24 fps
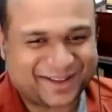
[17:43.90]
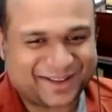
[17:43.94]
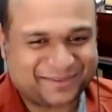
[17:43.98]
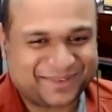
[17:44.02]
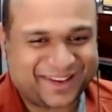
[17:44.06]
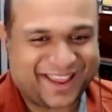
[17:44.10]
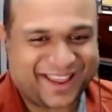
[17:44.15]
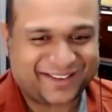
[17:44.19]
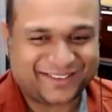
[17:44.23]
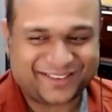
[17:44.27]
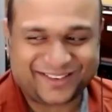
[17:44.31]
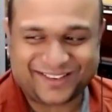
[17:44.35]

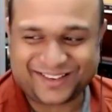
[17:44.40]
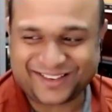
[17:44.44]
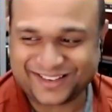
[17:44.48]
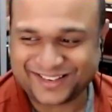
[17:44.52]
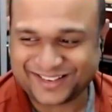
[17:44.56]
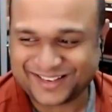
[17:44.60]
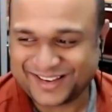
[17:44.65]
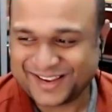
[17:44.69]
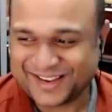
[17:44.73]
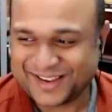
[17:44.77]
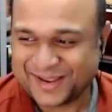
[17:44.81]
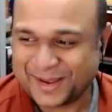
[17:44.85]
down
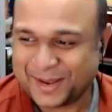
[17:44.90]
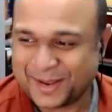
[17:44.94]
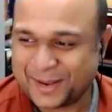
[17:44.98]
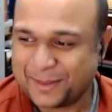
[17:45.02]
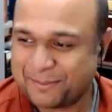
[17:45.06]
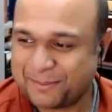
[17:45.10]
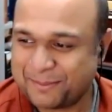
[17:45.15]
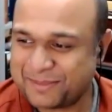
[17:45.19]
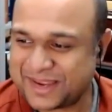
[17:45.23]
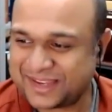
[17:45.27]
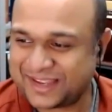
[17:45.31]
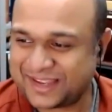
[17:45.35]
on,
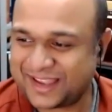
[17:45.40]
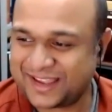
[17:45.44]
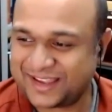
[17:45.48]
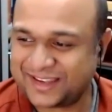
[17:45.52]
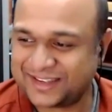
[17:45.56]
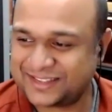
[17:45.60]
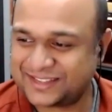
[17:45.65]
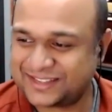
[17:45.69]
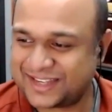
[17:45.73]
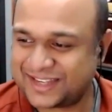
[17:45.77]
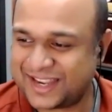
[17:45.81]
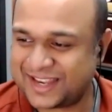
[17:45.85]

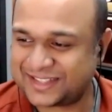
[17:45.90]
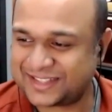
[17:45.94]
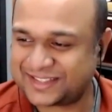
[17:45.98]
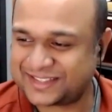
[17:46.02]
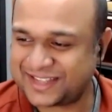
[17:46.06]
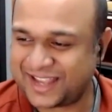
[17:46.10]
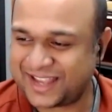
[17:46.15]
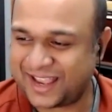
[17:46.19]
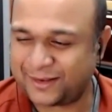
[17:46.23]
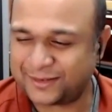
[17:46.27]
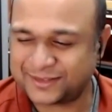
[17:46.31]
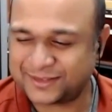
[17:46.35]
because it
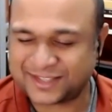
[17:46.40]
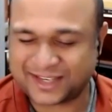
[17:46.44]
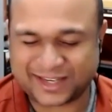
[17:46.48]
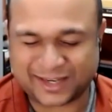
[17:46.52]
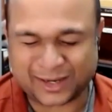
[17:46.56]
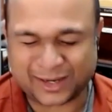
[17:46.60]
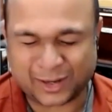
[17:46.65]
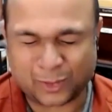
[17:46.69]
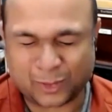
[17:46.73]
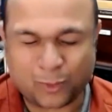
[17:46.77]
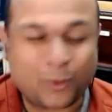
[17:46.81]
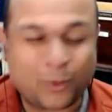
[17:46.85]
sounds
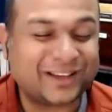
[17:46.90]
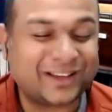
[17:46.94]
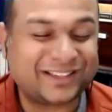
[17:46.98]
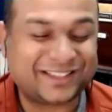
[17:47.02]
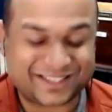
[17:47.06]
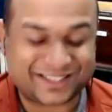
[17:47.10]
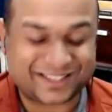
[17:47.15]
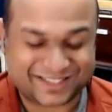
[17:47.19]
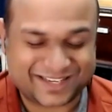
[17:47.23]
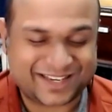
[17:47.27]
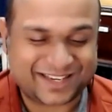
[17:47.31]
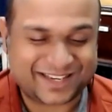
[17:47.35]
like a
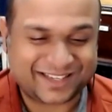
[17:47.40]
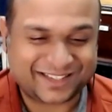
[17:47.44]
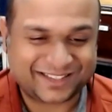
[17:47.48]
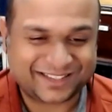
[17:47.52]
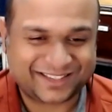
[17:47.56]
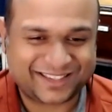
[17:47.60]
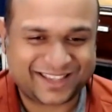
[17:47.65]
quantity,